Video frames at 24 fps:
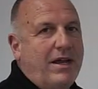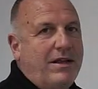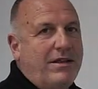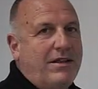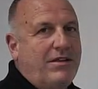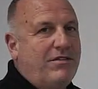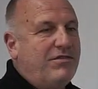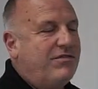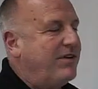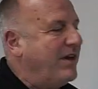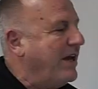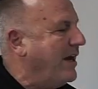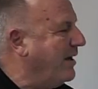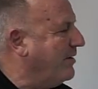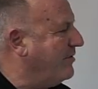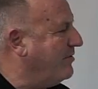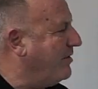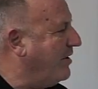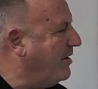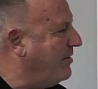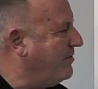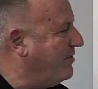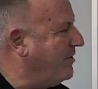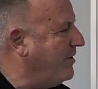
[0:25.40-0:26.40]
on this
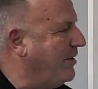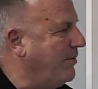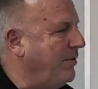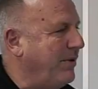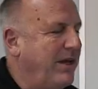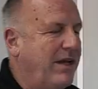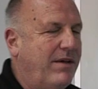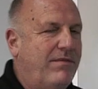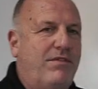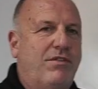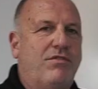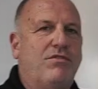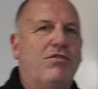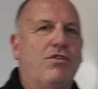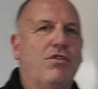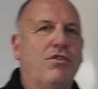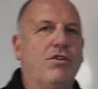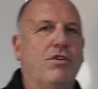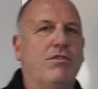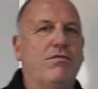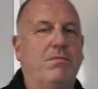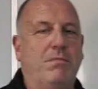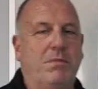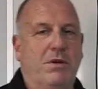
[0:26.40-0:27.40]
axis, and then we have this
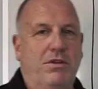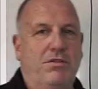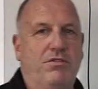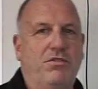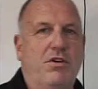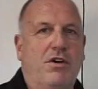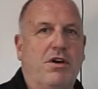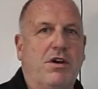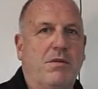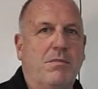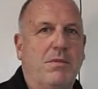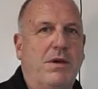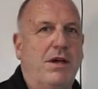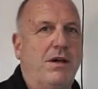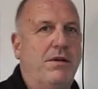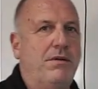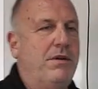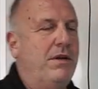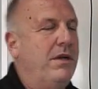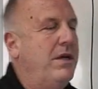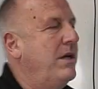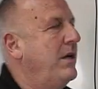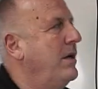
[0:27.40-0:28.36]
curve I'm going to talk about.